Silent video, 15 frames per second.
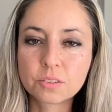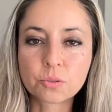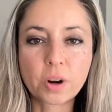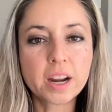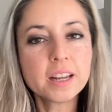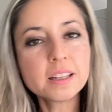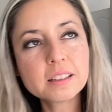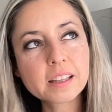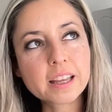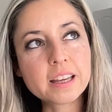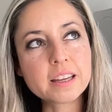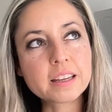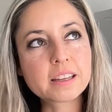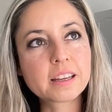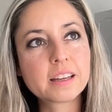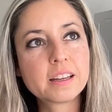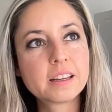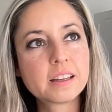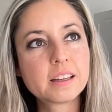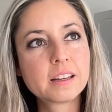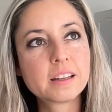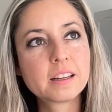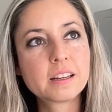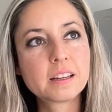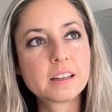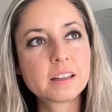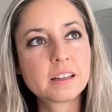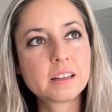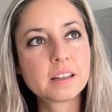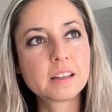right? Like,
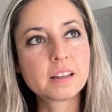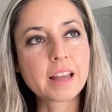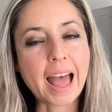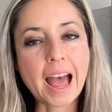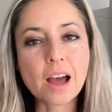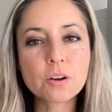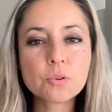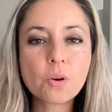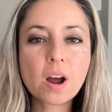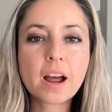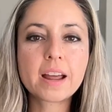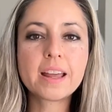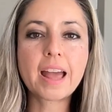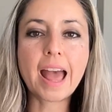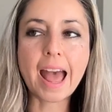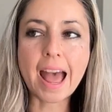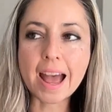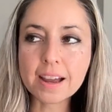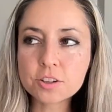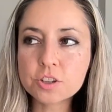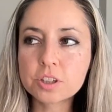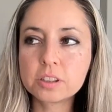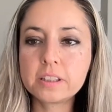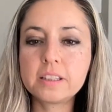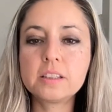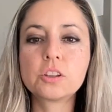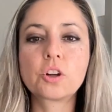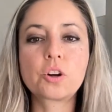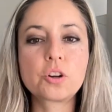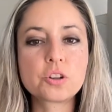how do I actually
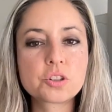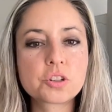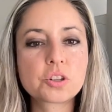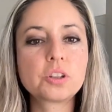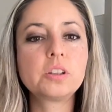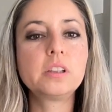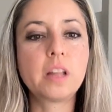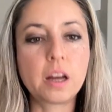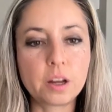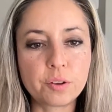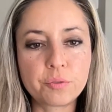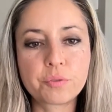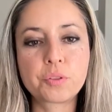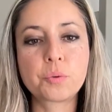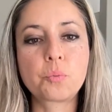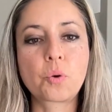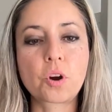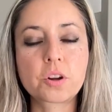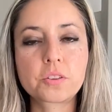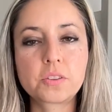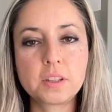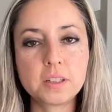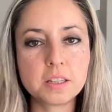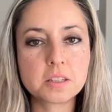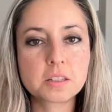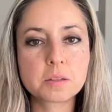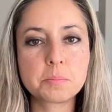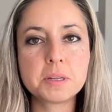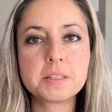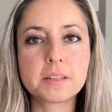learn to love the work that needs
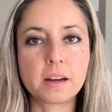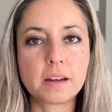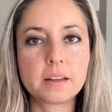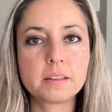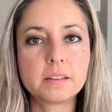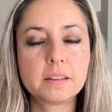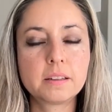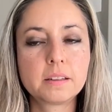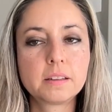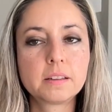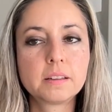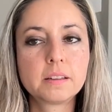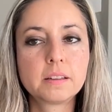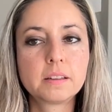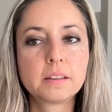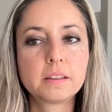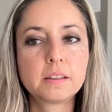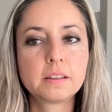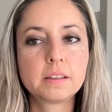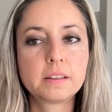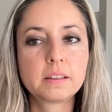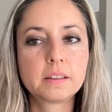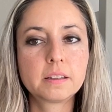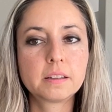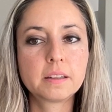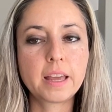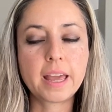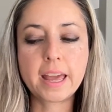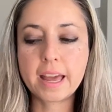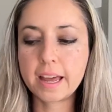to be done?
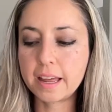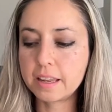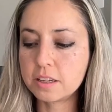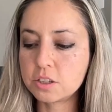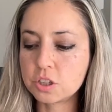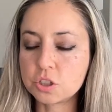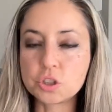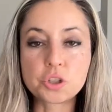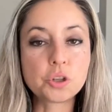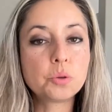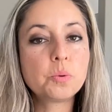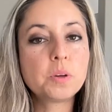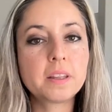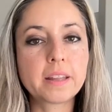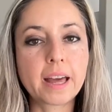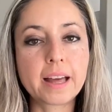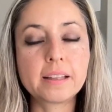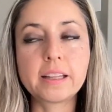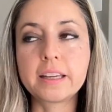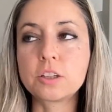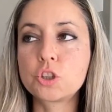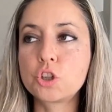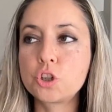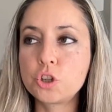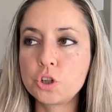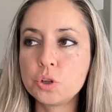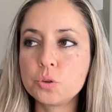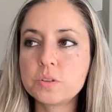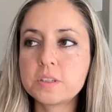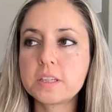And doing that, like
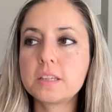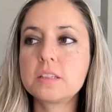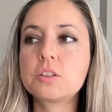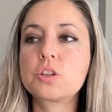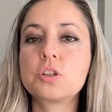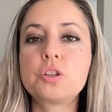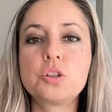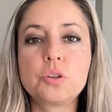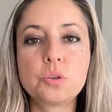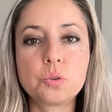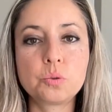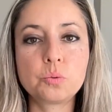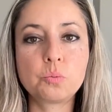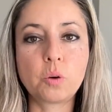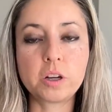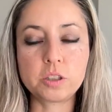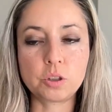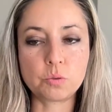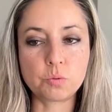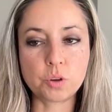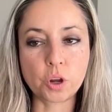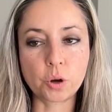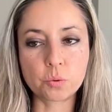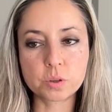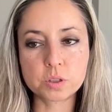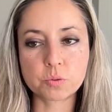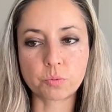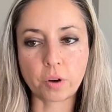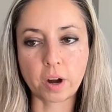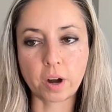choosing to do what you know
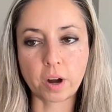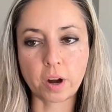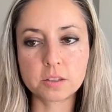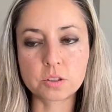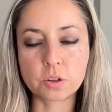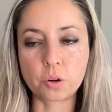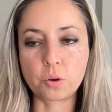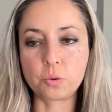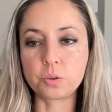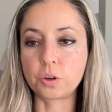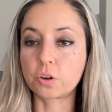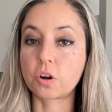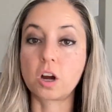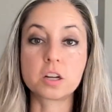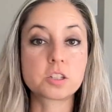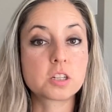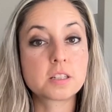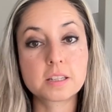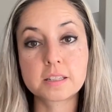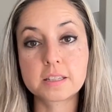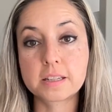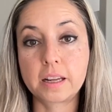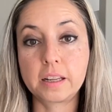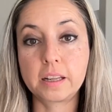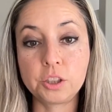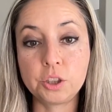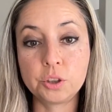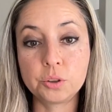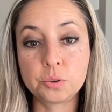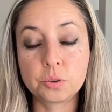is right. So your conscience is telling
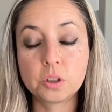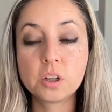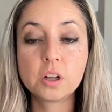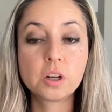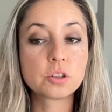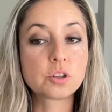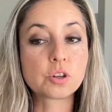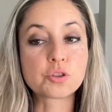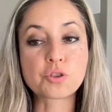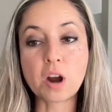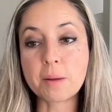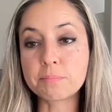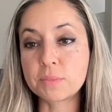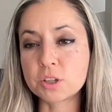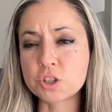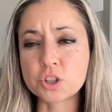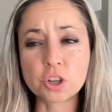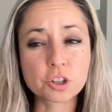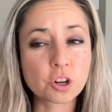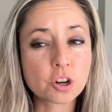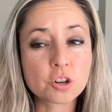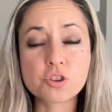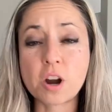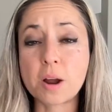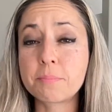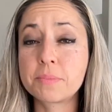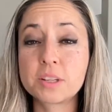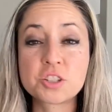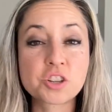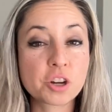you to drop the sugar,
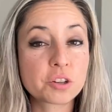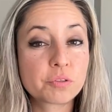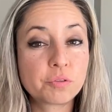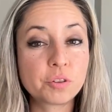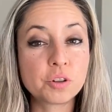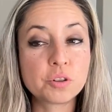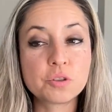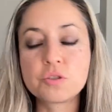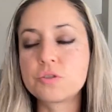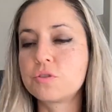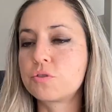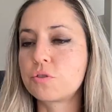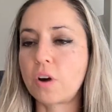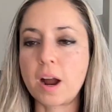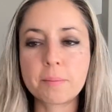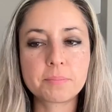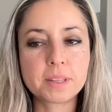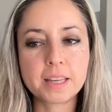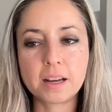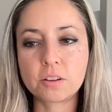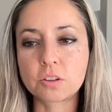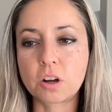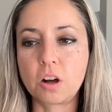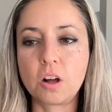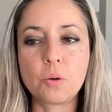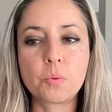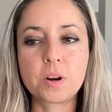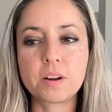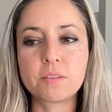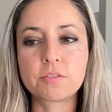drop the junk food, drop the
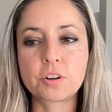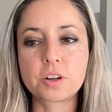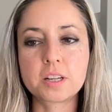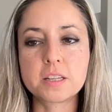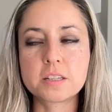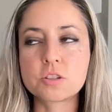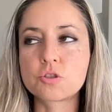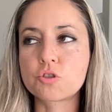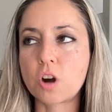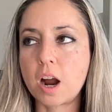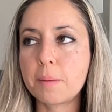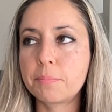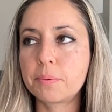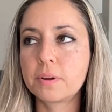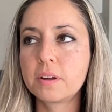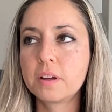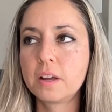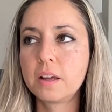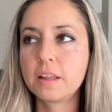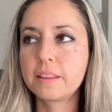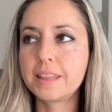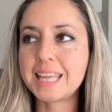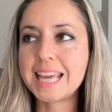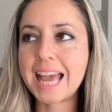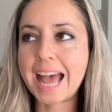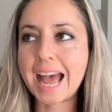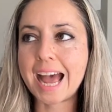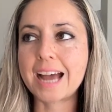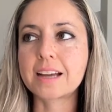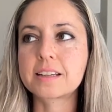alcohol, whatever it is, drop the
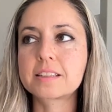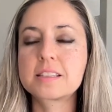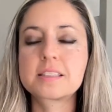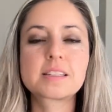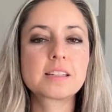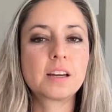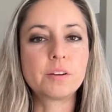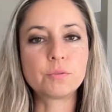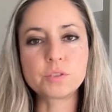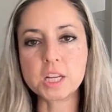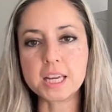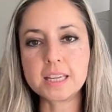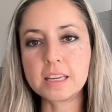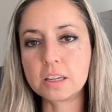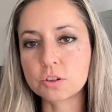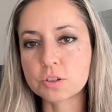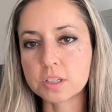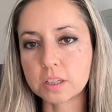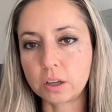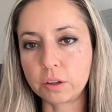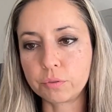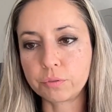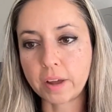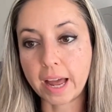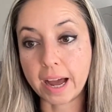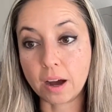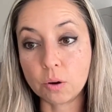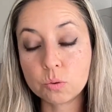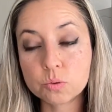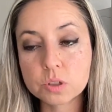acts of taking yourself
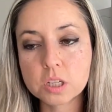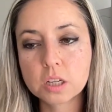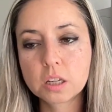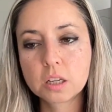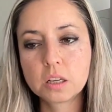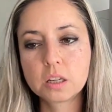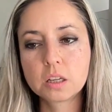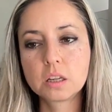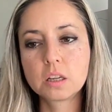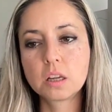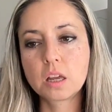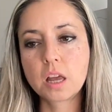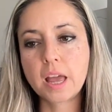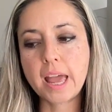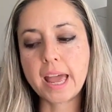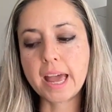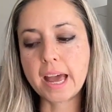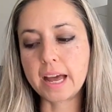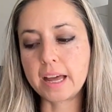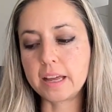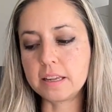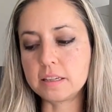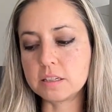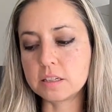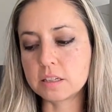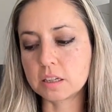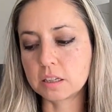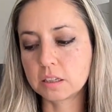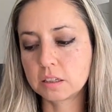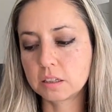out
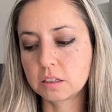and